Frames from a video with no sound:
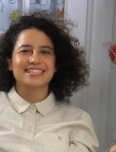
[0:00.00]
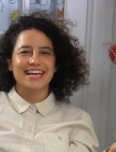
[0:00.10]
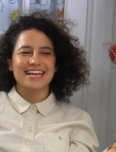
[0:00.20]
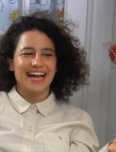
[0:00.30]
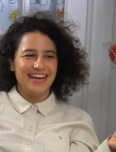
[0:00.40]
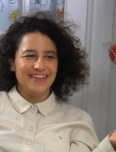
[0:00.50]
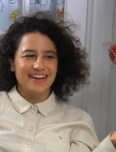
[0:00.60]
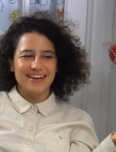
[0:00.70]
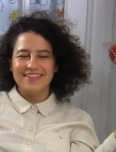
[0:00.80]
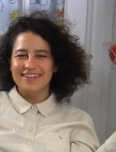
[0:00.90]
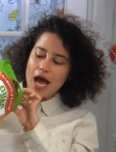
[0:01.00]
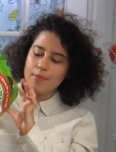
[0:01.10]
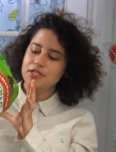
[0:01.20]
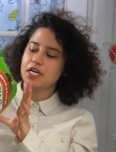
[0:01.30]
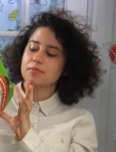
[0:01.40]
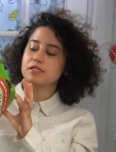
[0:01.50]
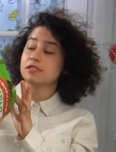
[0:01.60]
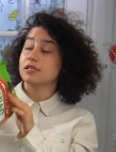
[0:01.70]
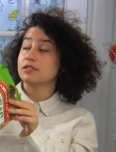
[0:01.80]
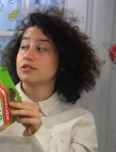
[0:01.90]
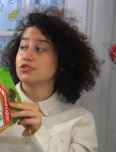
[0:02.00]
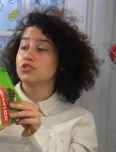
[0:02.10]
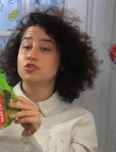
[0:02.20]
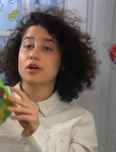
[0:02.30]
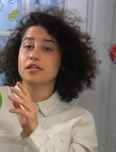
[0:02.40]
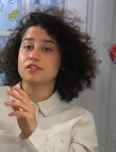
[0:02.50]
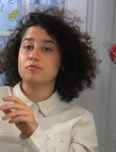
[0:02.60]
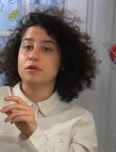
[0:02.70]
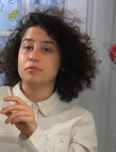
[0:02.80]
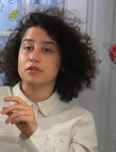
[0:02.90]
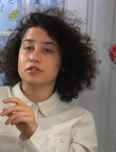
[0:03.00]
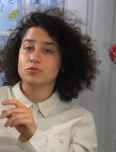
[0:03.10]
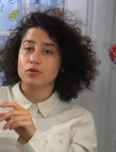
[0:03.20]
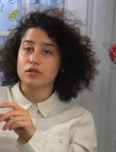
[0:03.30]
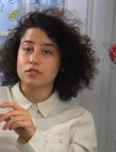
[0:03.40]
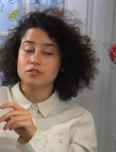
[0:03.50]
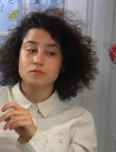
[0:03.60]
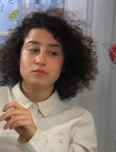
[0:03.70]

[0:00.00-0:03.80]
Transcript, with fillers: it's like, I don't know. Abbi Jacobson says there's two kinds of people in this world.